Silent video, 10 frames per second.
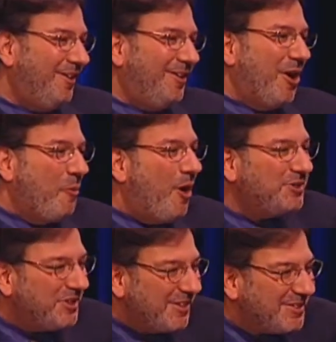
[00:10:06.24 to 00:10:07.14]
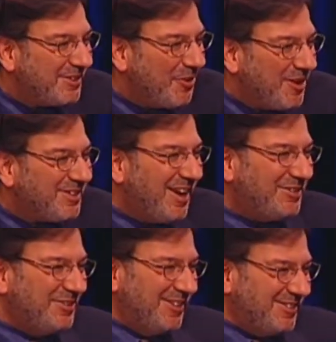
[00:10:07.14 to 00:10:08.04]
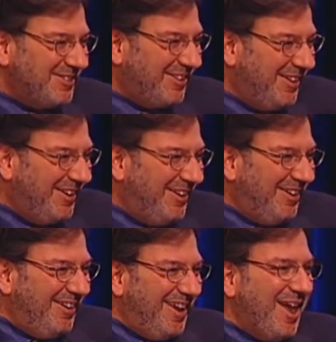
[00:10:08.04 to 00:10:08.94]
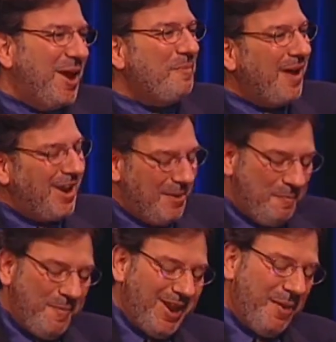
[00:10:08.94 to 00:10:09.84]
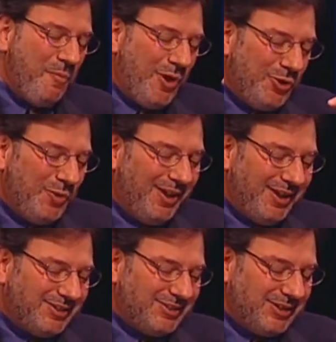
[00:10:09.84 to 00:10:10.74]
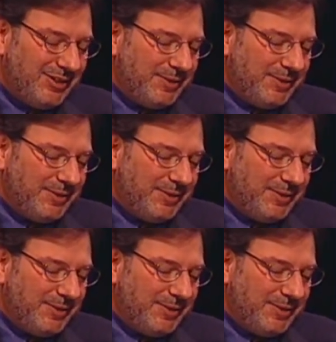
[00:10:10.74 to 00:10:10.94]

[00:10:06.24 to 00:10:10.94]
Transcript: are watching this in Los Angeles, and I'm, and I'm, and I'm wondering is uh,